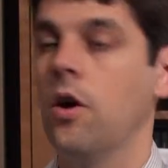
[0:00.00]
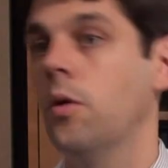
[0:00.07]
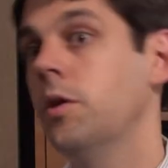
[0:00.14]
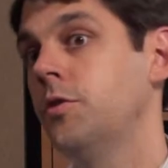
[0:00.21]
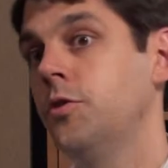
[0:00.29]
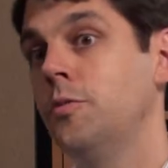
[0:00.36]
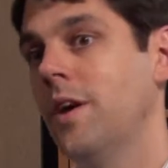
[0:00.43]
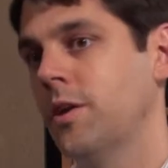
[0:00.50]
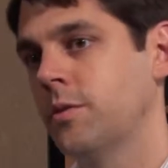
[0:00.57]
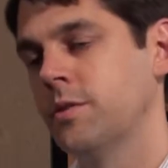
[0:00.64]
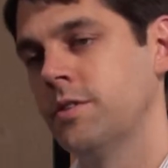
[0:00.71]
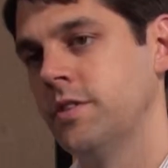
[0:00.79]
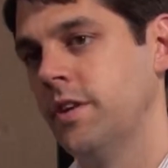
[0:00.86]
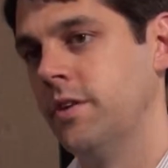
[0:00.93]
OSU
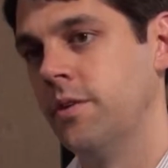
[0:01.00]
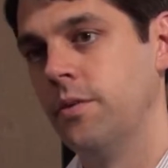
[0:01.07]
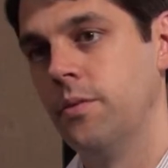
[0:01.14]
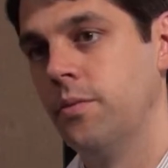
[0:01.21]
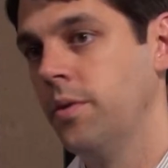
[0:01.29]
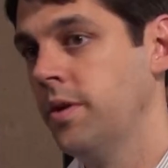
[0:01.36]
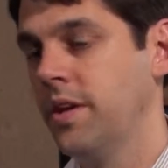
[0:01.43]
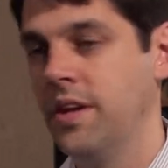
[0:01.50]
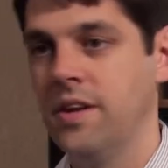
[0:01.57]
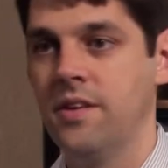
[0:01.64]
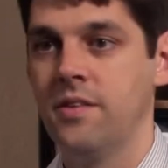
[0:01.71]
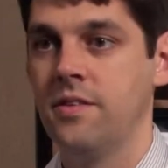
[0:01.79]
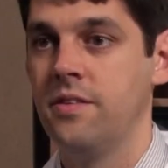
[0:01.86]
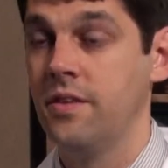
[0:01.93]
Medical Center really
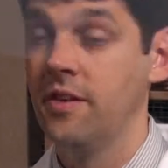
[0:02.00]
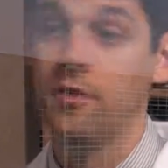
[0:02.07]
is